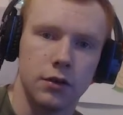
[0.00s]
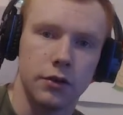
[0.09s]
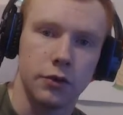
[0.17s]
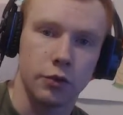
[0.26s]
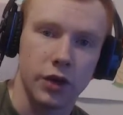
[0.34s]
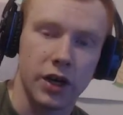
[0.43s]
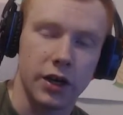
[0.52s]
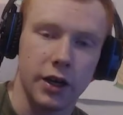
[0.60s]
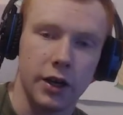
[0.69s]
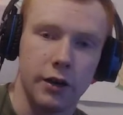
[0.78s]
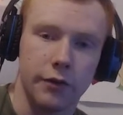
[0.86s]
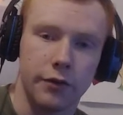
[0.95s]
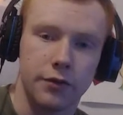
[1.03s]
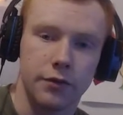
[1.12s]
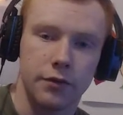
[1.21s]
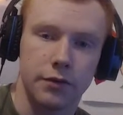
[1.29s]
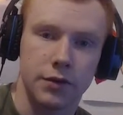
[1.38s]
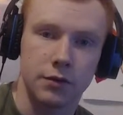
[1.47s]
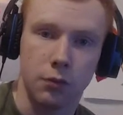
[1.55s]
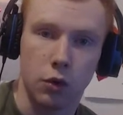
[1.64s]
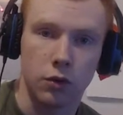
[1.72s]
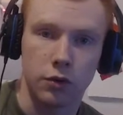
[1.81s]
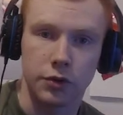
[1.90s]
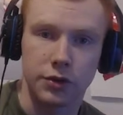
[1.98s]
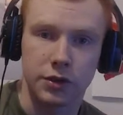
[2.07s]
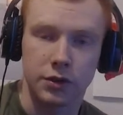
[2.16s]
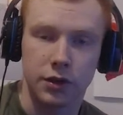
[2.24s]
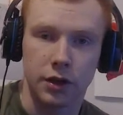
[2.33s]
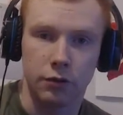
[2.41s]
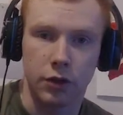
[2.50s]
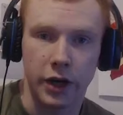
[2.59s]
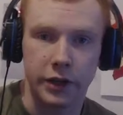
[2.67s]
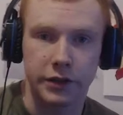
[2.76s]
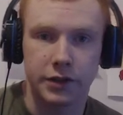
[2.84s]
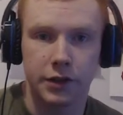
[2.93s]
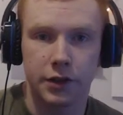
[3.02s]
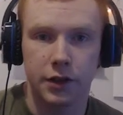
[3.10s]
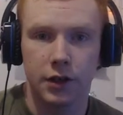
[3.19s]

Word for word: You've got to have some morals and rights.